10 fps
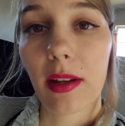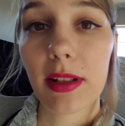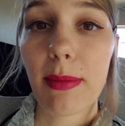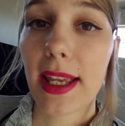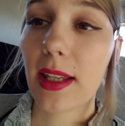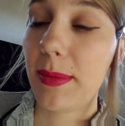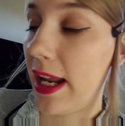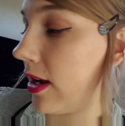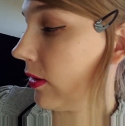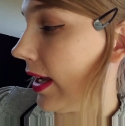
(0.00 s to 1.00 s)
I'm going to pack up
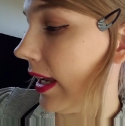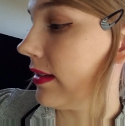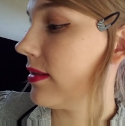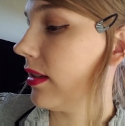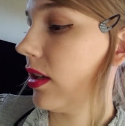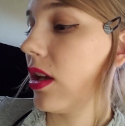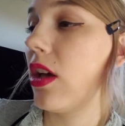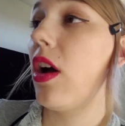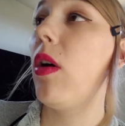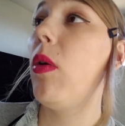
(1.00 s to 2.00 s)
now and
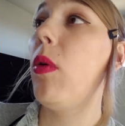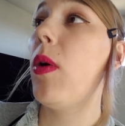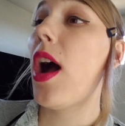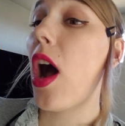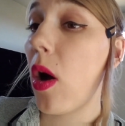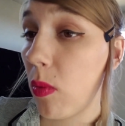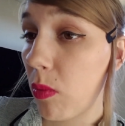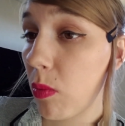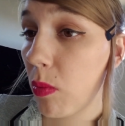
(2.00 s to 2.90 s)
go home.